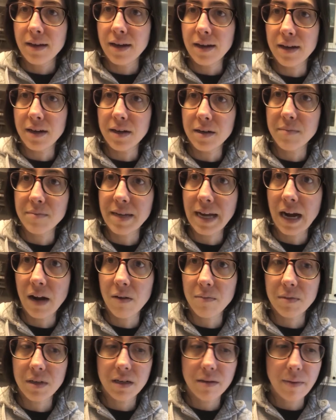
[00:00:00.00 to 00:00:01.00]
Um, now
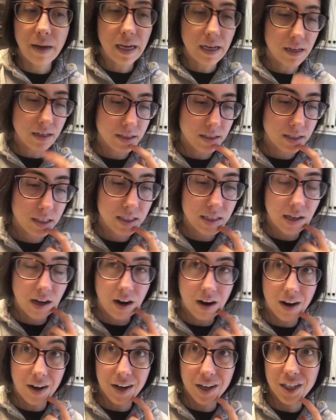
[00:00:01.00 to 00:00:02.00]
I'm gonna make us
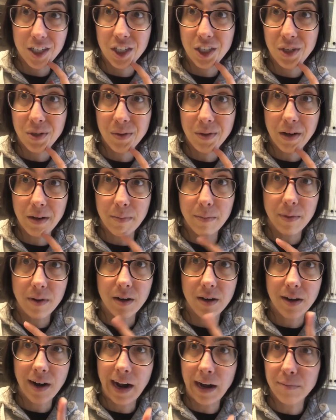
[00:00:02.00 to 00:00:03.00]
our
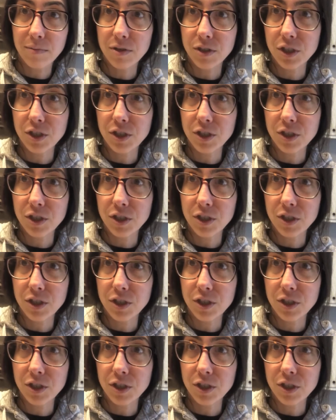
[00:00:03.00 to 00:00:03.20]
cucumber apple